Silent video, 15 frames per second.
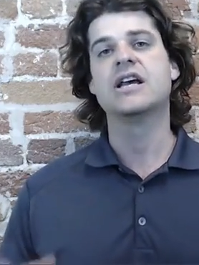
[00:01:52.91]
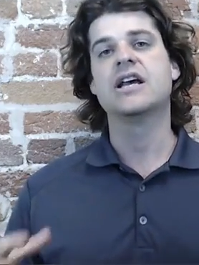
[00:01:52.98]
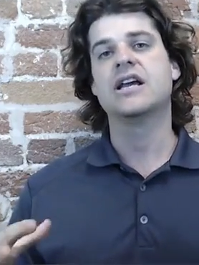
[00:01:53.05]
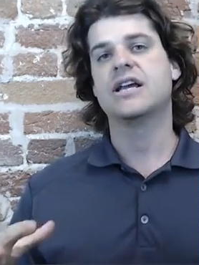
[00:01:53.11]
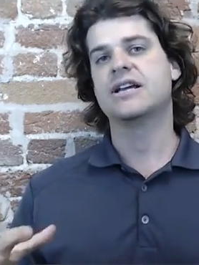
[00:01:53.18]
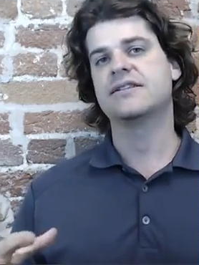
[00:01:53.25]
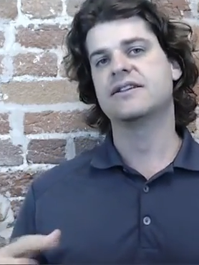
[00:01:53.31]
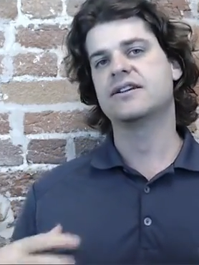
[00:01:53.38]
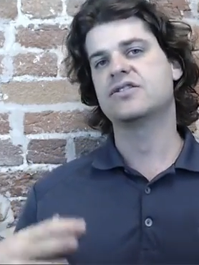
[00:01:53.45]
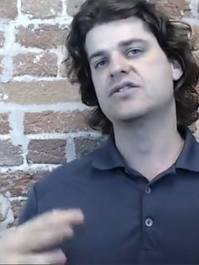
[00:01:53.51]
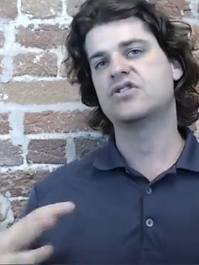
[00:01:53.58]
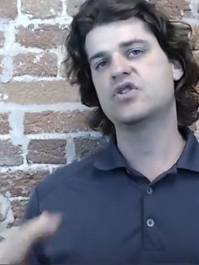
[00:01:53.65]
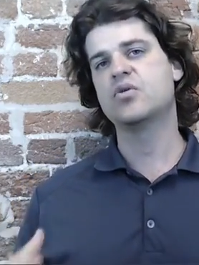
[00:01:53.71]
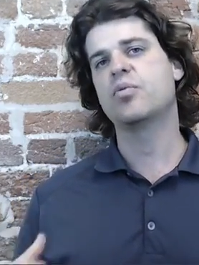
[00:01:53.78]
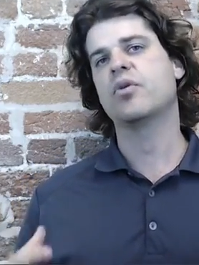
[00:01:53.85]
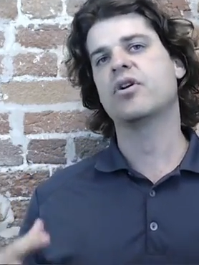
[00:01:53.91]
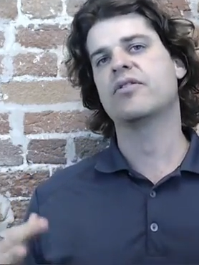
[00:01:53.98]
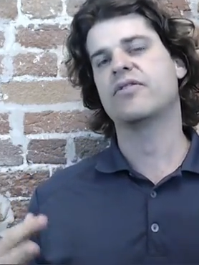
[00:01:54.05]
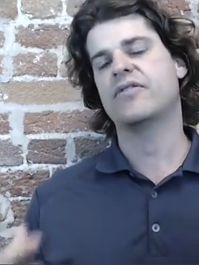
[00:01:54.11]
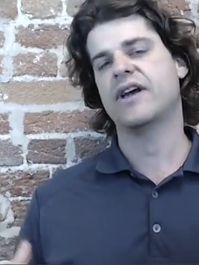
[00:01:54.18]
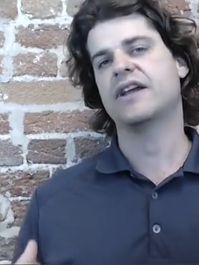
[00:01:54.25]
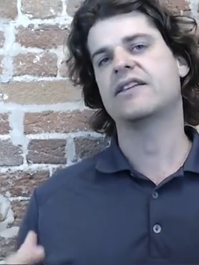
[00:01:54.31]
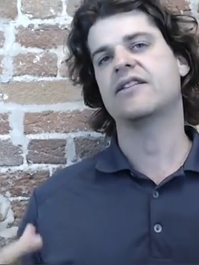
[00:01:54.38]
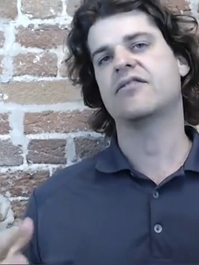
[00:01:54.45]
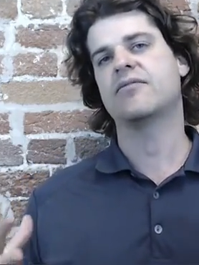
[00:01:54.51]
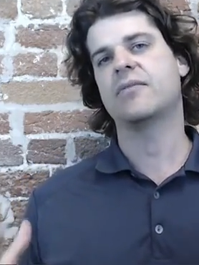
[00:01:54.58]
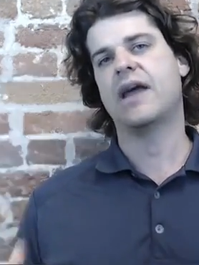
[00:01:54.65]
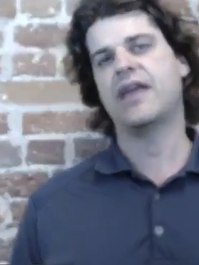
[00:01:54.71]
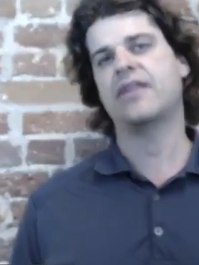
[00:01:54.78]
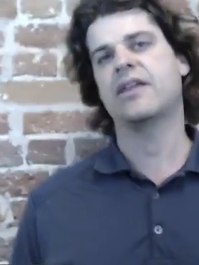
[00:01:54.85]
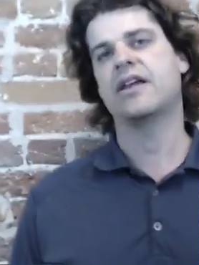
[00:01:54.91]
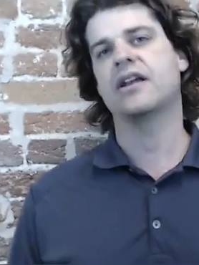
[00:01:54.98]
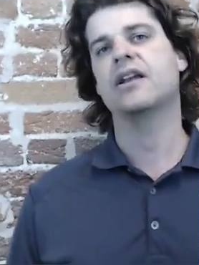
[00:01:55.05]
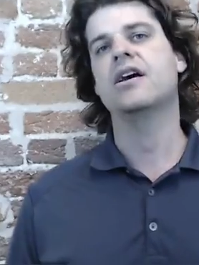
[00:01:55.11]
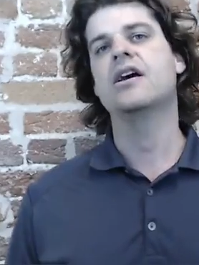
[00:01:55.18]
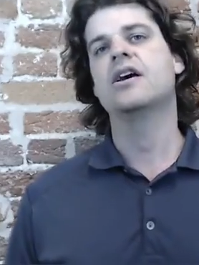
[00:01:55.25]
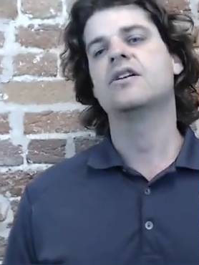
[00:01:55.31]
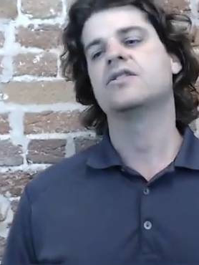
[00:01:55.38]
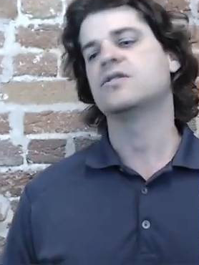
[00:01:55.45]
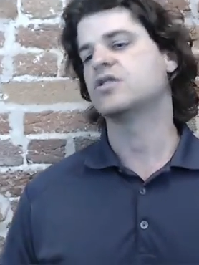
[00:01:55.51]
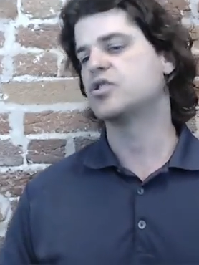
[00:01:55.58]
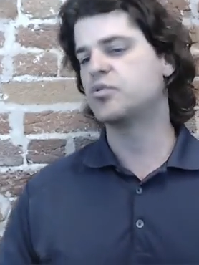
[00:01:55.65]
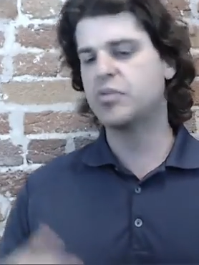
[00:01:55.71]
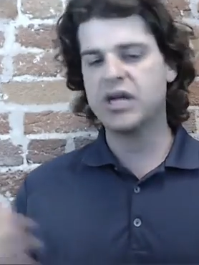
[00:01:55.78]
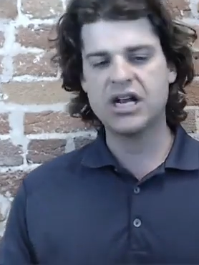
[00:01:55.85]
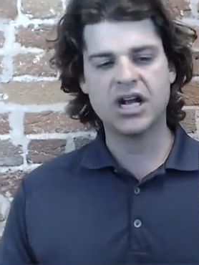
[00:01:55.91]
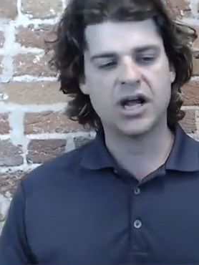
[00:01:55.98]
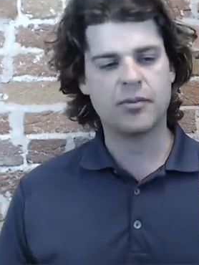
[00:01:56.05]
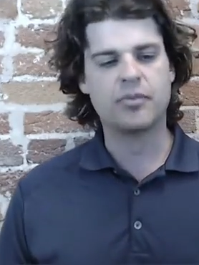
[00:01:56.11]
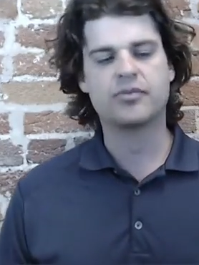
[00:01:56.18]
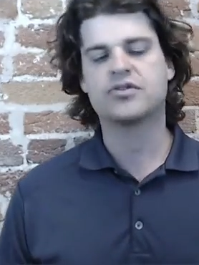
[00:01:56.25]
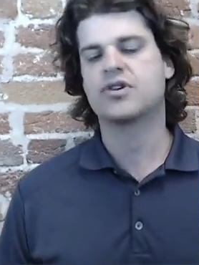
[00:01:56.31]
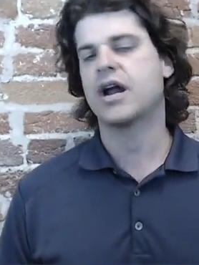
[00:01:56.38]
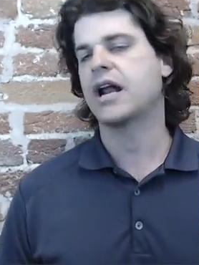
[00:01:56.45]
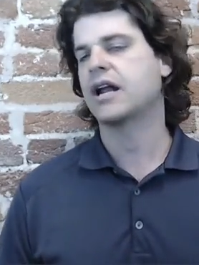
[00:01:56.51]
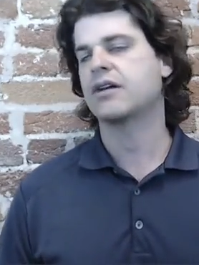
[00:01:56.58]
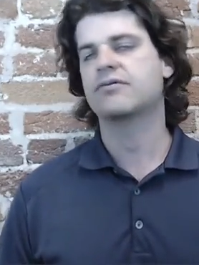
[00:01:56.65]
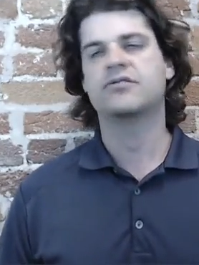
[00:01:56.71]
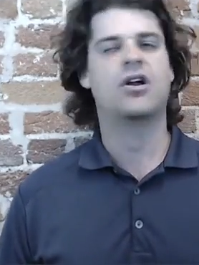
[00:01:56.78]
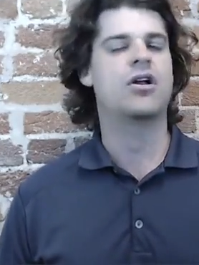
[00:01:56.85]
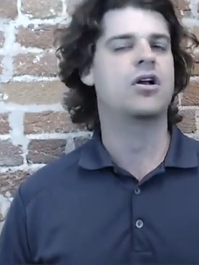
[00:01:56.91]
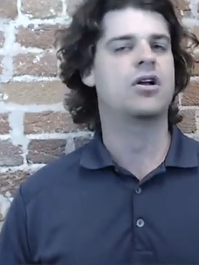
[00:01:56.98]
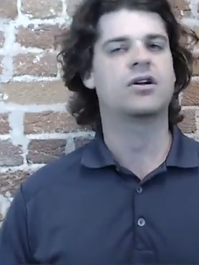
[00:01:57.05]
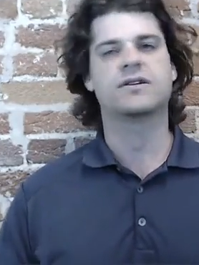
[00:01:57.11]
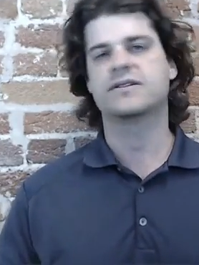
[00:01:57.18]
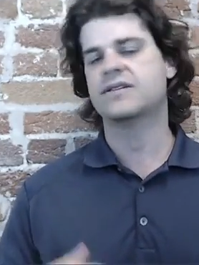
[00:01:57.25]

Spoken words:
is a super effective method to speed up training of dogs,